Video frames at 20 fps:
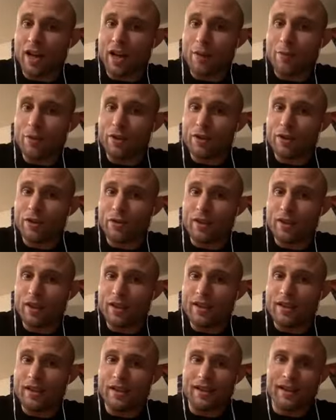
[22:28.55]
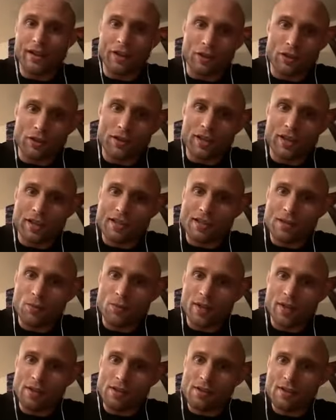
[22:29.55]
opportunity that I could get
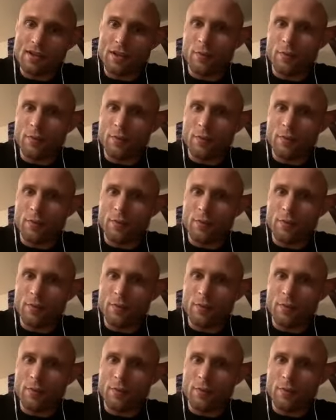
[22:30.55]
someone else.